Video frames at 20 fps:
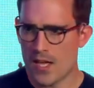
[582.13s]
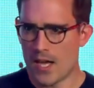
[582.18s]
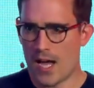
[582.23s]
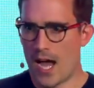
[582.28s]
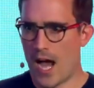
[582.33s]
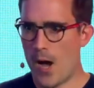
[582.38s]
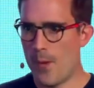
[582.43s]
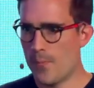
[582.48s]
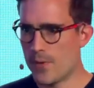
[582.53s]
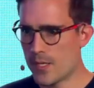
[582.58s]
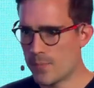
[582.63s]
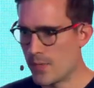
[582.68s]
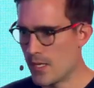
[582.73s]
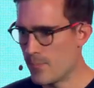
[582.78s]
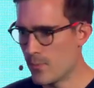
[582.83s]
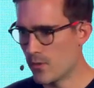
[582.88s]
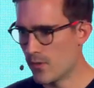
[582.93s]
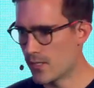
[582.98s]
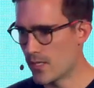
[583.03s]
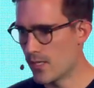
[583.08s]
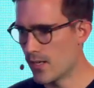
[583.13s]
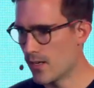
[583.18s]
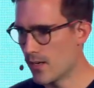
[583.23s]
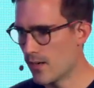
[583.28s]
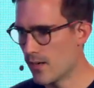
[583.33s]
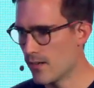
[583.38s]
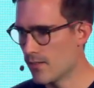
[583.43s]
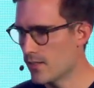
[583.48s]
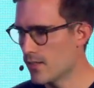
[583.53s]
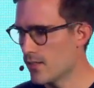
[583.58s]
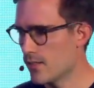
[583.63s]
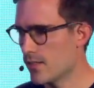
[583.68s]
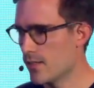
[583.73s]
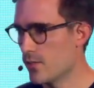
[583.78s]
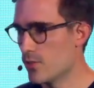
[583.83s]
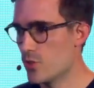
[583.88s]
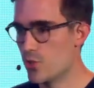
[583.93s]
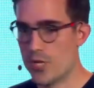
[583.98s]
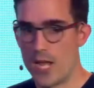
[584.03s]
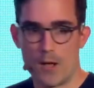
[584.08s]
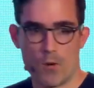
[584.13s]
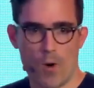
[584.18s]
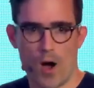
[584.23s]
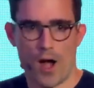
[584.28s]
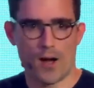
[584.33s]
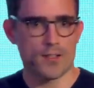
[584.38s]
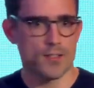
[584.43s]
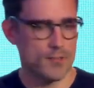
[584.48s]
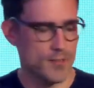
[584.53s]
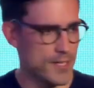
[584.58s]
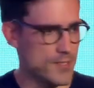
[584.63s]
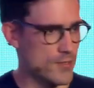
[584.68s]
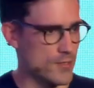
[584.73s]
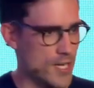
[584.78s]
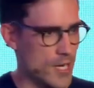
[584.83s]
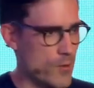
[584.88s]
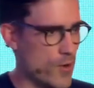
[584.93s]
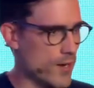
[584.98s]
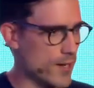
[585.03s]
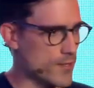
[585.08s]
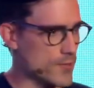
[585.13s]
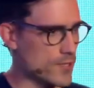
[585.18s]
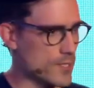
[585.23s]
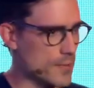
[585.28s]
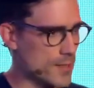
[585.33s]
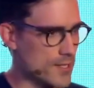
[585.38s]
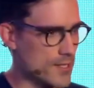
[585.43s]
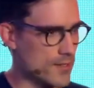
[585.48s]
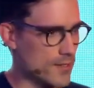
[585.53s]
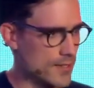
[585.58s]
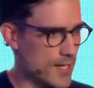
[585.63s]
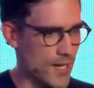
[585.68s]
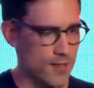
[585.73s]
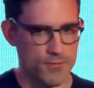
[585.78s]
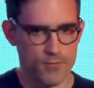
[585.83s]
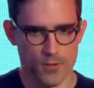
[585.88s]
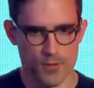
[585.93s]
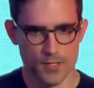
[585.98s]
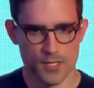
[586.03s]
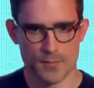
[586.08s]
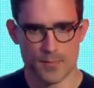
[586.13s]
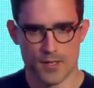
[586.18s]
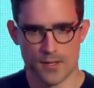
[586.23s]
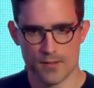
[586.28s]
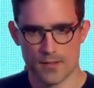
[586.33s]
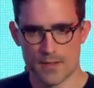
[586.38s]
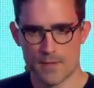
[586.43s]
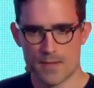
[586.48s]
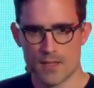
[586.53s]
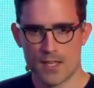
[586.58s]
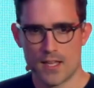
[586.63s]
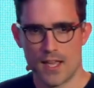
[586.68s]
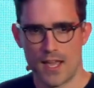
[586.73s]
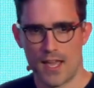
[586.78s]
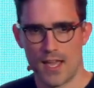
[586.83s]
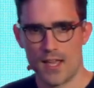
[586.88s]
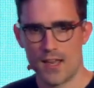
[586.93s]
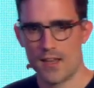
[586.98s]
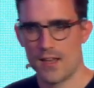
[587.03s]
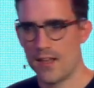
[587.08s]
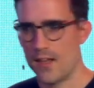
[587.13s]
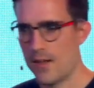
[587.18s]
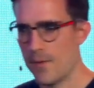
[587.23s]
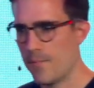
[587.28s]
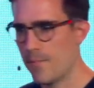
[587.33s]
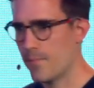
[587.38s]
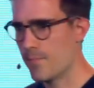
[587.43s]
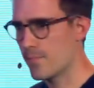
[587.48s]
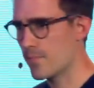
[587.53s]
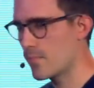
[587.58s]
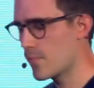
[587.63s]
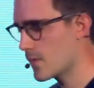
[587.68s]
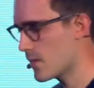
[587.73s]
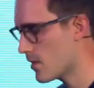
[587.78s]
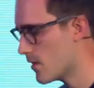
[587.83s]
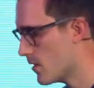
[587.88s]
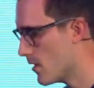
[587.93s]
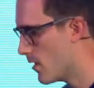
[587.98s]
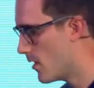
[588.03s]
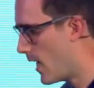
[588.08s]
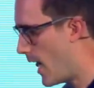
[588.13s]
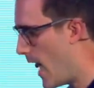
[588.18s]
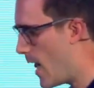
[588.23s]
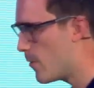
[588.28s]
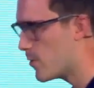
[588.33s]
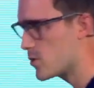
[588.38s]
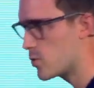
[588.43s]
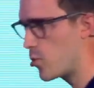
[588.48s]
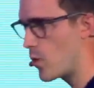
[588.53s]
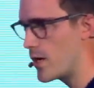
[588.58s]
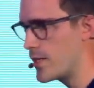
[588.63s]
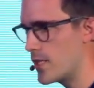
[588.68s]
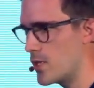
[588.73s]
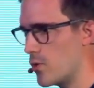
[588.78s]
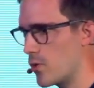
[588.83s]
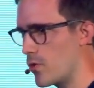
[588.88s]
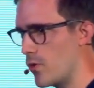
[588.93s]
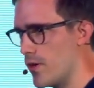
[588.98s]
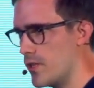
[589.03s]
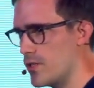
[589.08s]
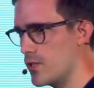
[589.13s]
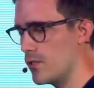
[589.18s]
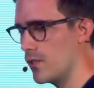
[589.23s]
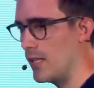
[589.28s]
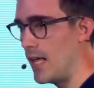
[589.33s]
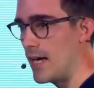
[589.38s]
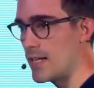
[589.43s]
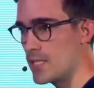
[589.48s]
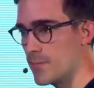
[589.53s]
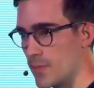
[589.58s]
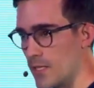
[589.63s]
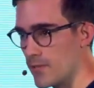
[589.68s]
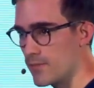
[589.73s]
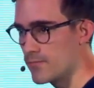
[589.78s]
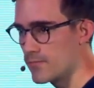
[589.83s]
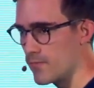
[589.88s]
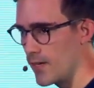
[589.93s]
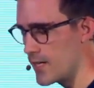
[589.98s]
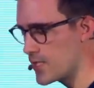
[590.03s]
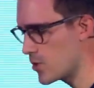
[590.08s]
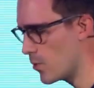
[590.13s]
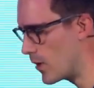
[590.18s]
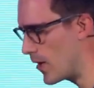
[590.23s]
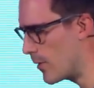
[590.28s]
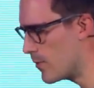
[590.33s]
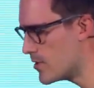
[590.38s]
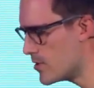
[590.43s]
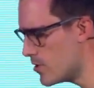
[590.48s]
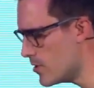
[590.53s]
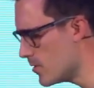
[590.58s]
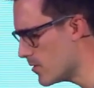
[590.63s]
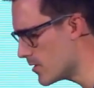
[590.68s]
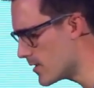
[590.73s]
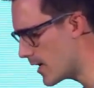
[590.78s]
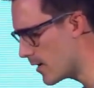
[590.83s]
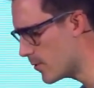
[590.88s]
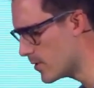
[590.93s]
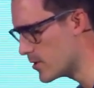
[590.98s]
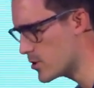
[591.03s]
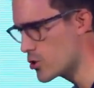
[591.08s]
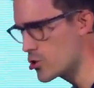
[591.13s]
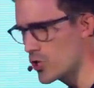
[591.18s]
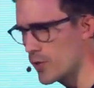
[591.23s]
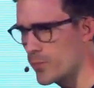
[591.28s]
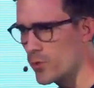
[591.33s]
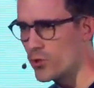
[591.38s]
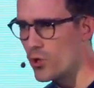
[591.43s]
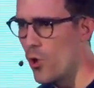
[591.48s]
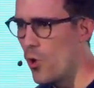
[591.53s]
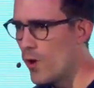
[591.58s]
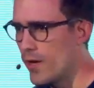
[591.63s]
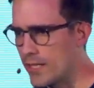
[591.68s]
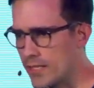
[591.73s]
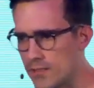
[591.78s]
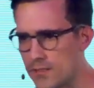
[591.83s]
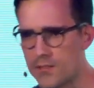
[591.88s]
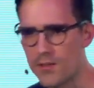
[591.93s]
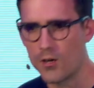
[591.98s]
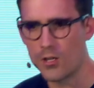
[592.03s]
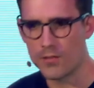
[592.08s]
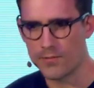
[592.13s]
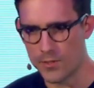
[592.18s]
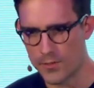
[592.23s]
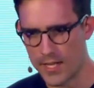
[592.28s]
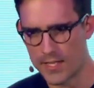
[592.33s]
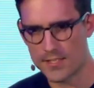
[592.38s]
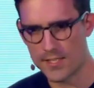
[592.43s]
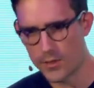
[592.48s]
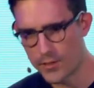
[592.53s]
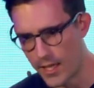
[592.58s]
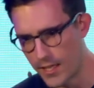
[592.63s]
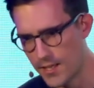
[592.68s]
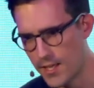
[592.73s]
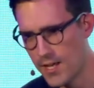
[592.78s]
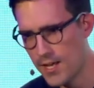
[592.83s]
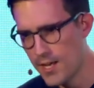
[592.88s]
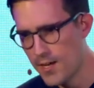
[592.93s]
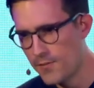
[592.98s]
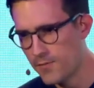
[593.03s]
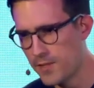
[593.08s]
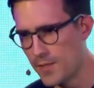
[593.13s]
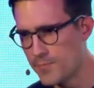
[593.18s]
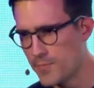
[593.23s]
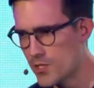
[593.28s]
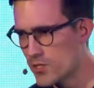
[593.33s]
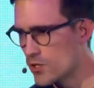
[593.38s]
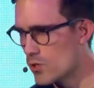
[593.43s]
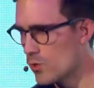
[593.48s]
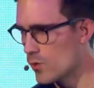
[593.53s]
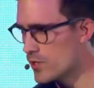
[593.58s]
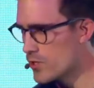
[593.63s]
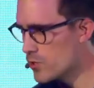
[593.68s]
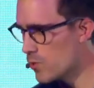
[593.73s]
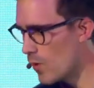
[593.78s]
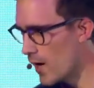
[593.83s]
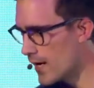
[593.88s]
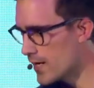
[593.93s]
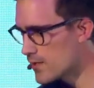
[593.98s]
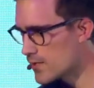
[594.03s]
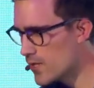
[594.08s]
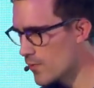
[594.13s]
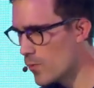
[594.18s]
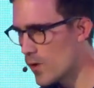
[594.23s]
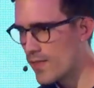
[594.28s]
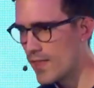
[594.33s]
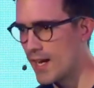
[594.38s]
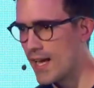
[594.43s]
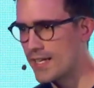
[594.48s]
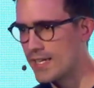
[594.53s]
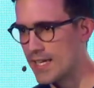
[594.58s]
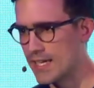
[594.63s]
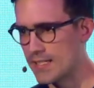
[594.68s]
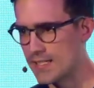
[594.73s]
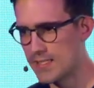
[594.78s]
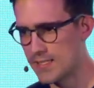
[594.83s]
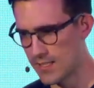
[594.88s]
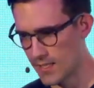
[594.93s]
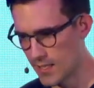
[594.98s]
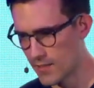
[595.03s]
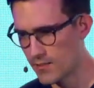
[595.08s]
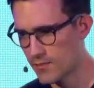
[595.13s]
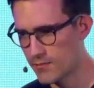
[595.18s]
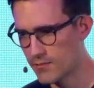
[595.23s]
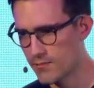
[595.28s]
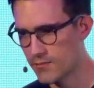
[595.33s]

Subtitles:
how many people in here, jaywalked, right? So jaywalking is a really big deal in California, apparently. And I was worried that you were going to lie to me, right? So what I would do is I would distribute coins to all of you, and I'd say, okay, flip this coin twice somewhere that I can't see it.